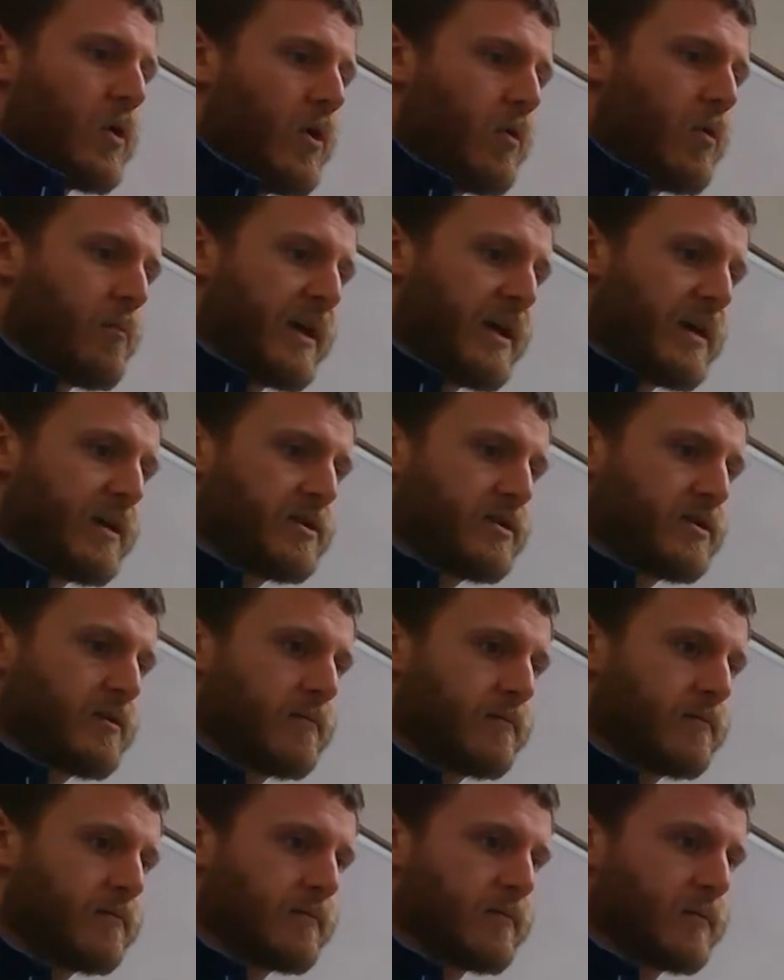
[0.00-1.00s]
homepage,
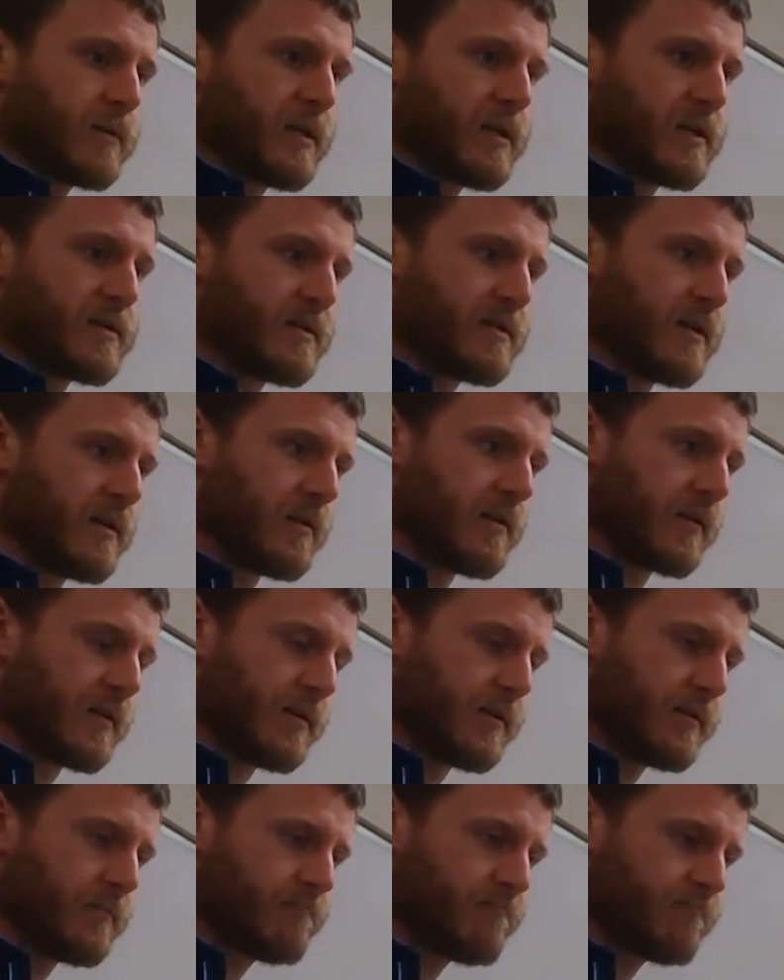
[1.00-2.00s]
got to sign in
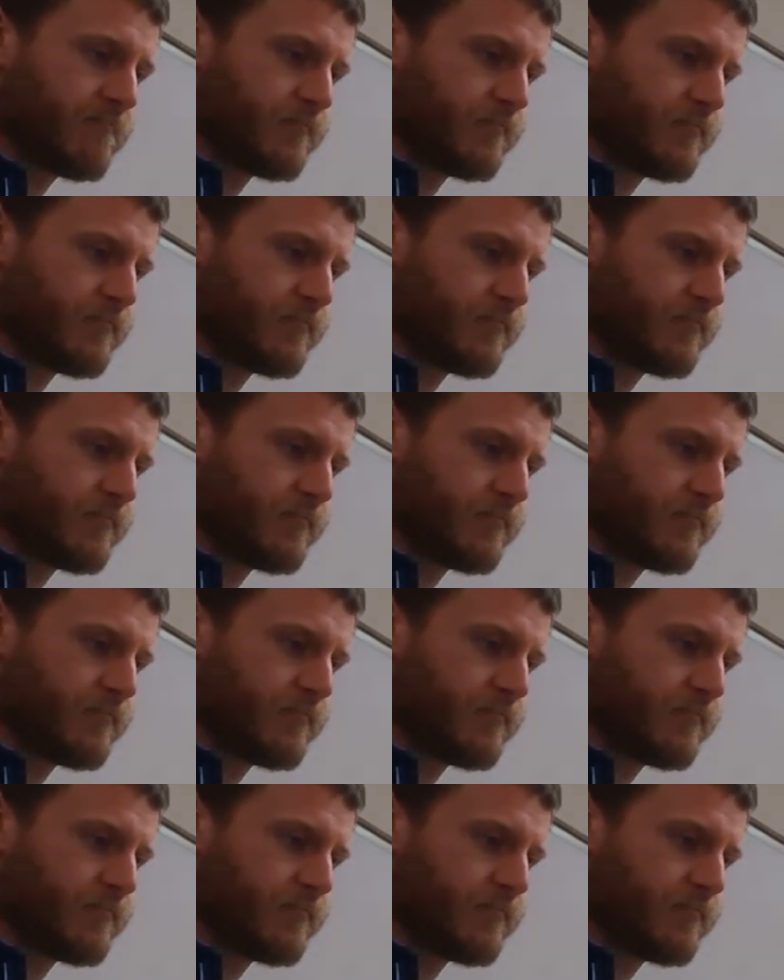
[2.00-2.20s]
again.